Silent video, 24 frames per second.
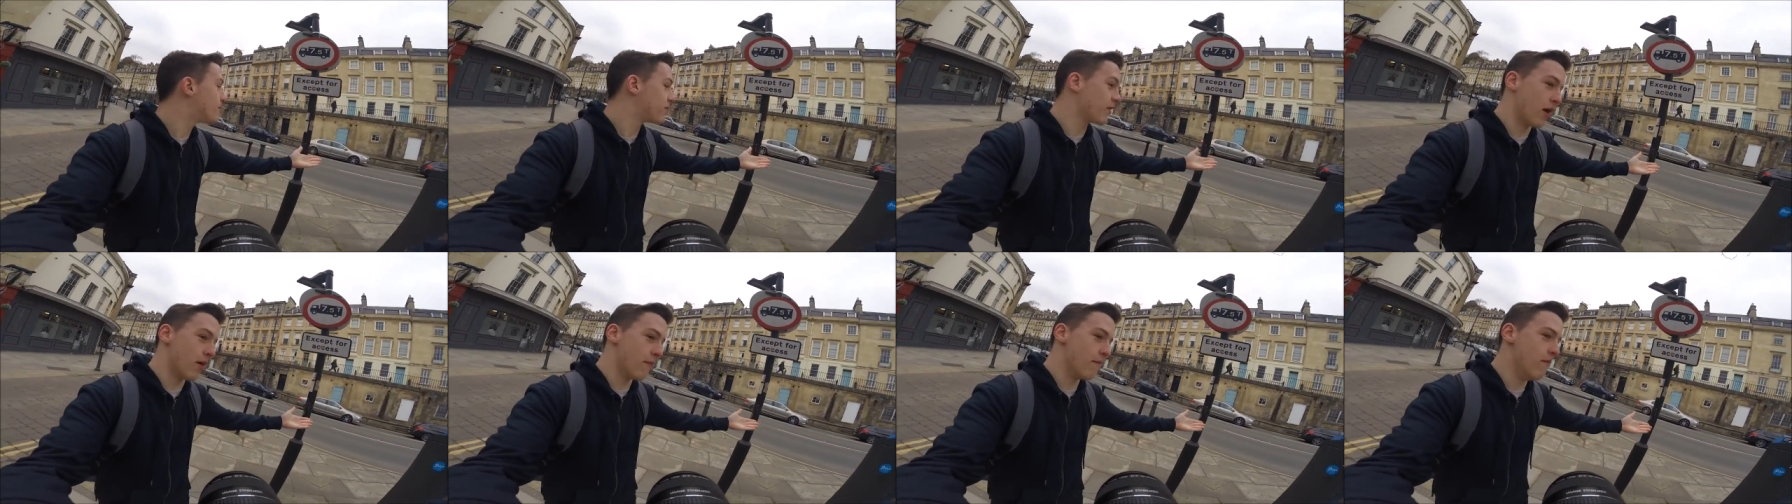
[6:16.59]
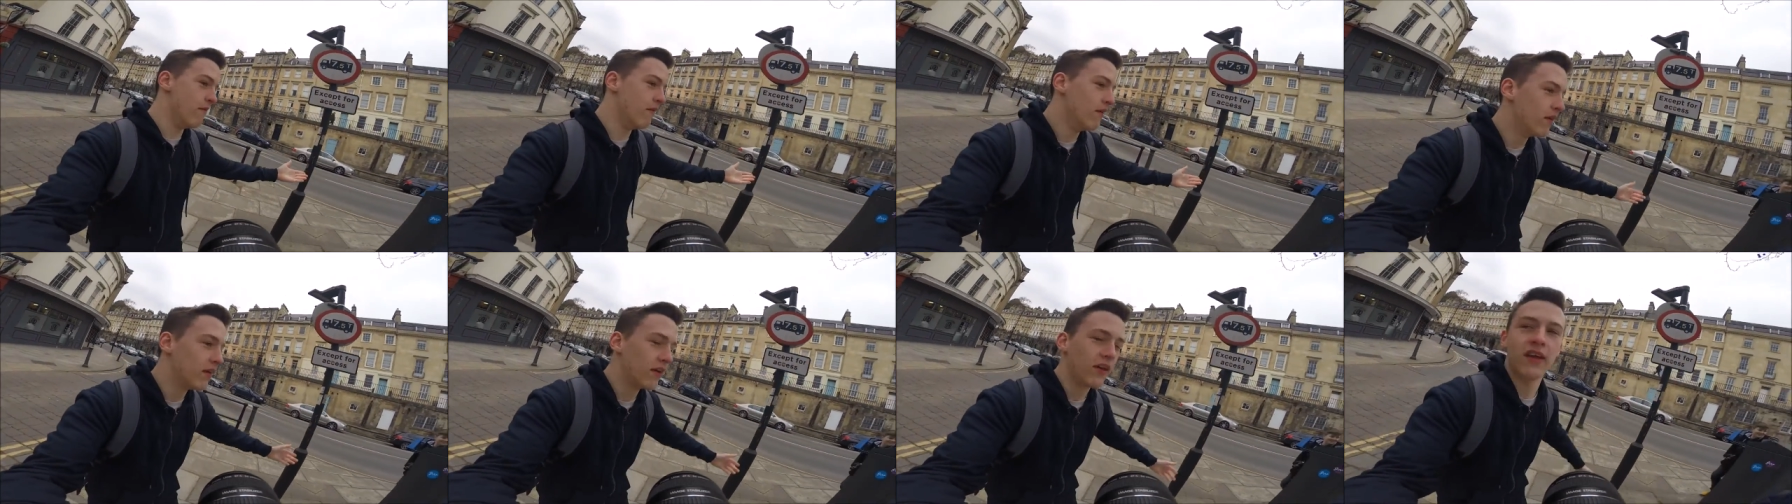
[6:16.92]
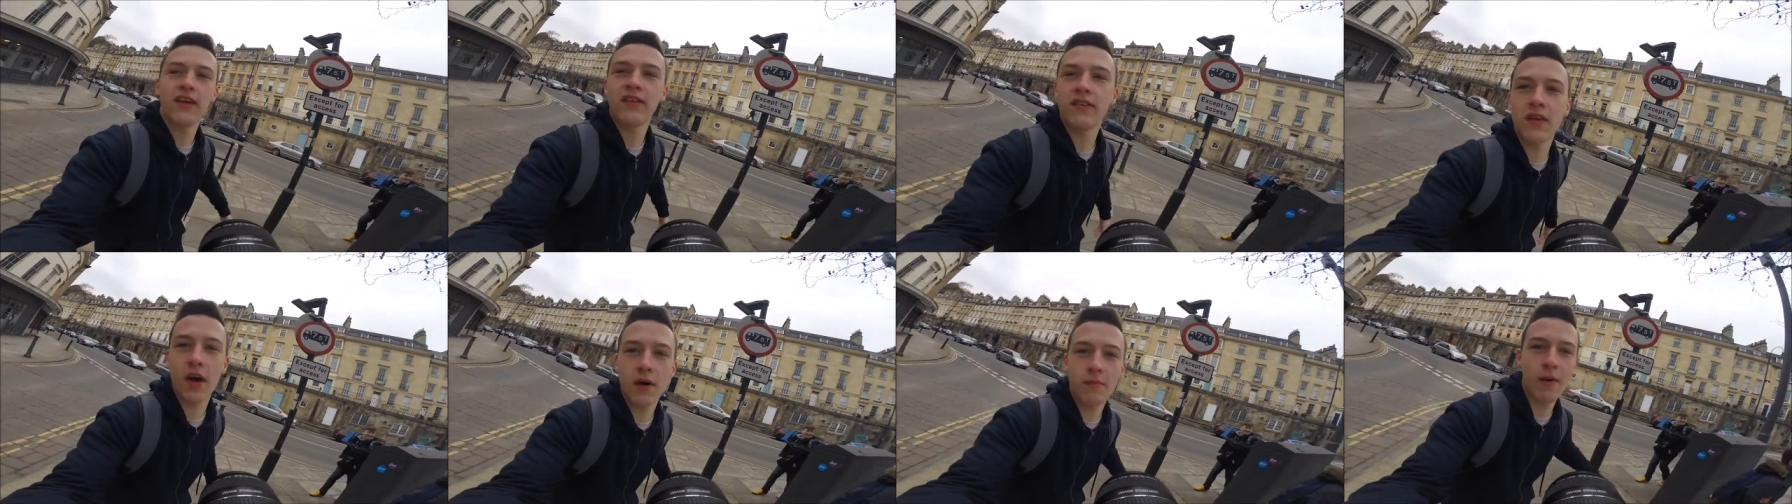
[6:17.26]
Tom.
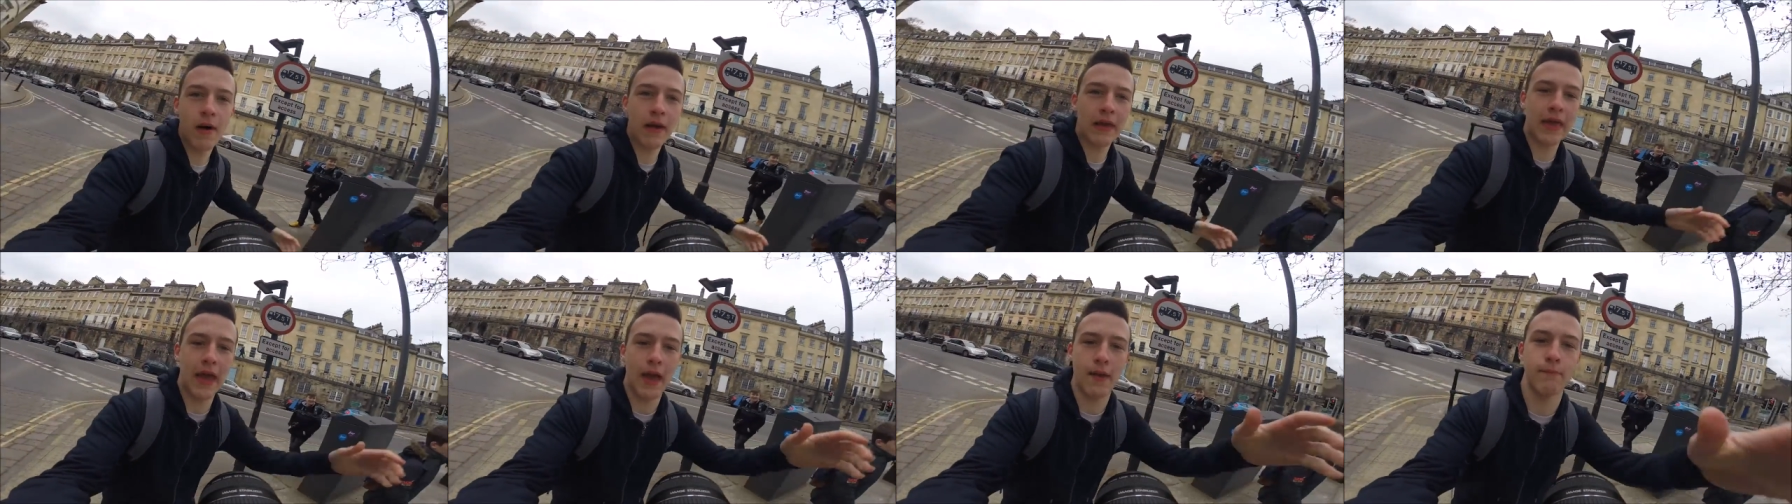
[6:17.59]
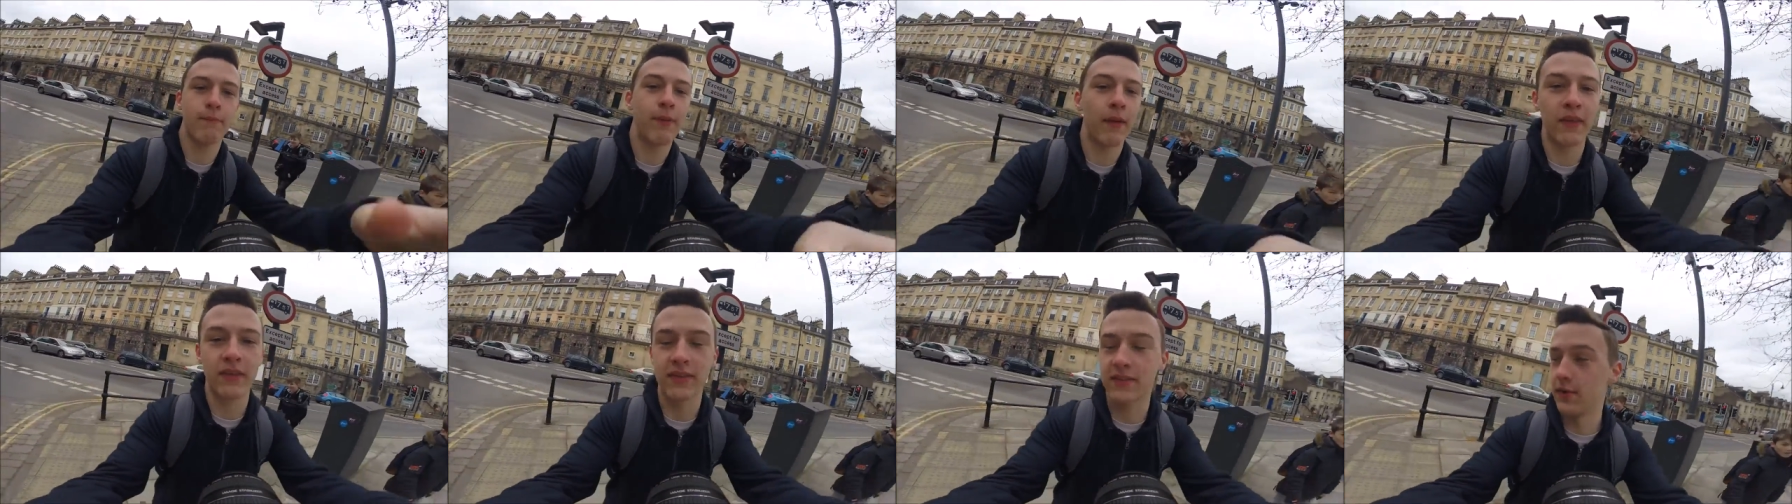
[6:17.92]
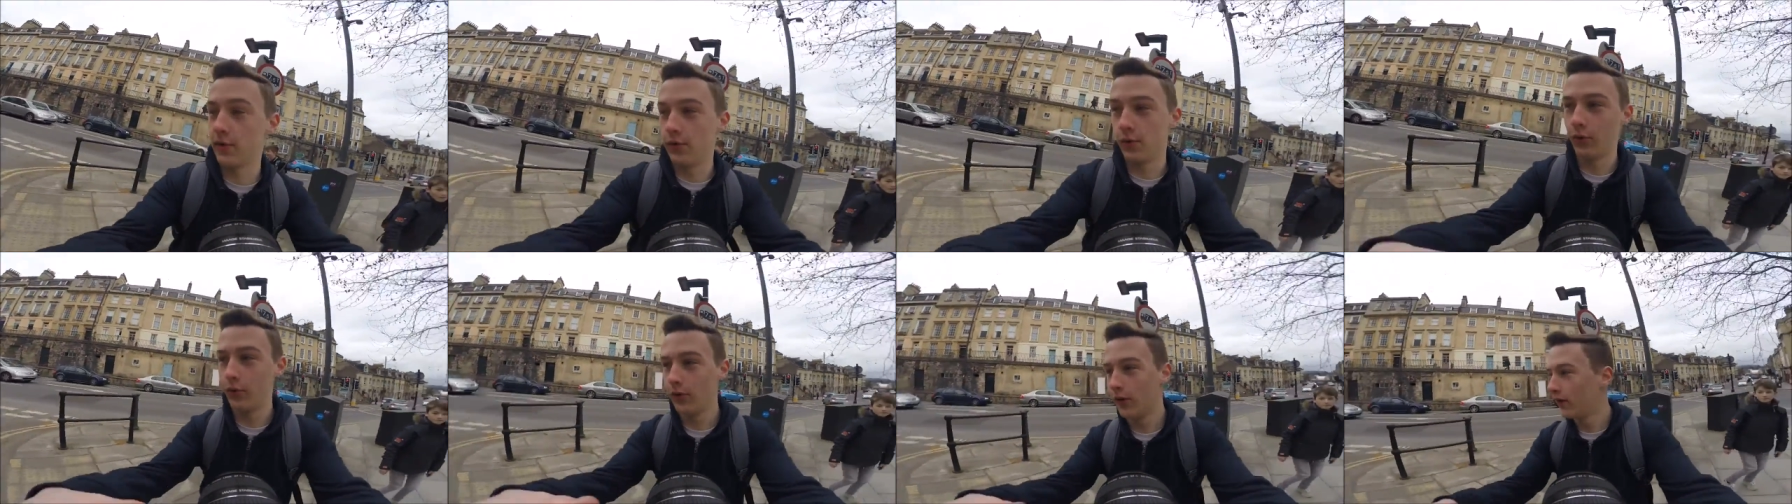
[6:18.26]
He's got my camping
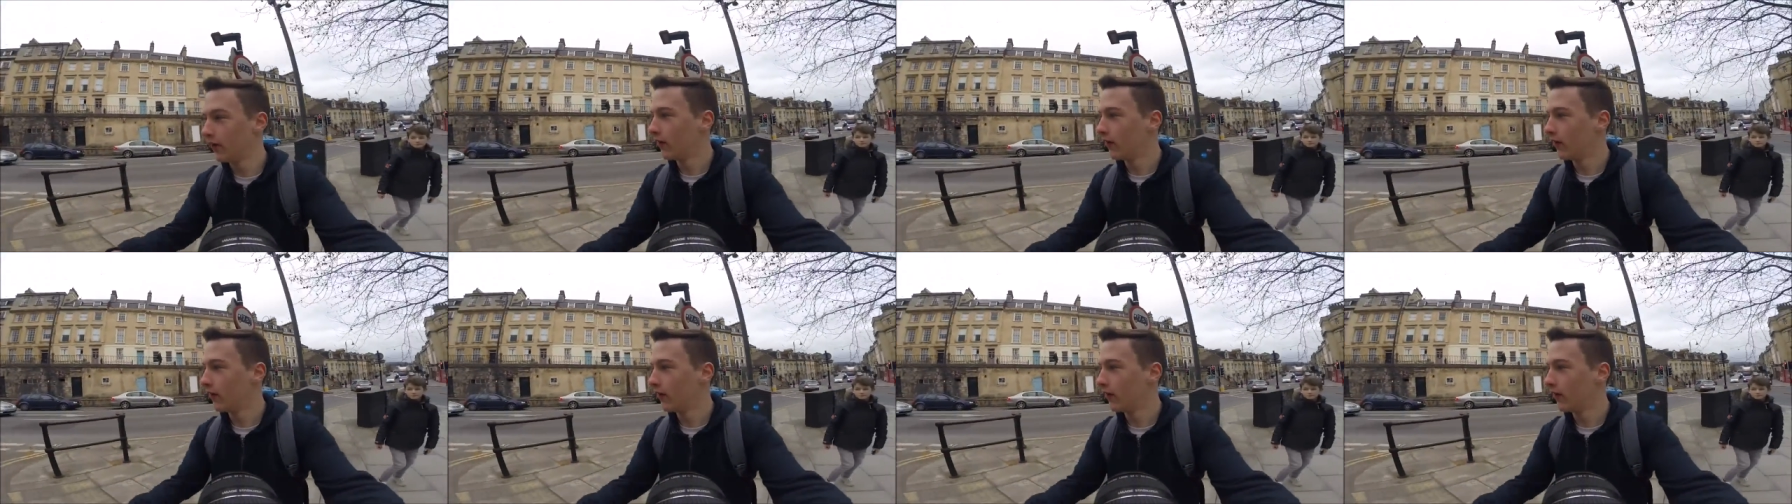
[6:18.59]
stool.